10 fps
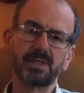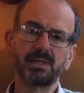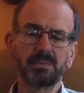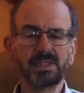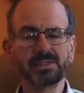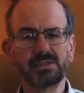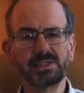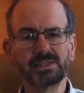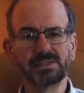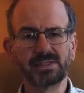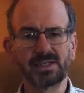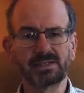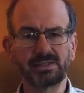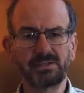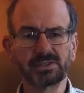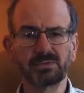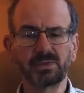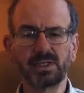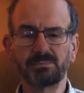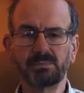Please notice I use the
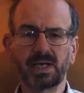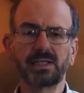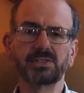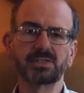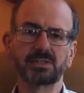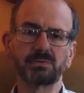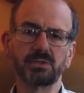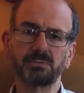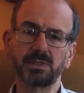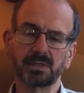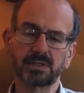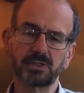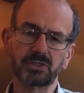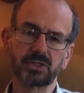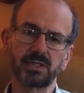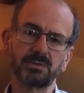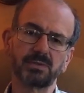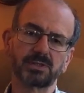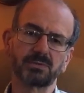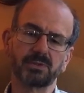word manage the swarm, not control the
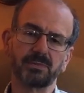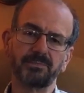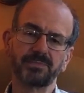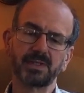swarm.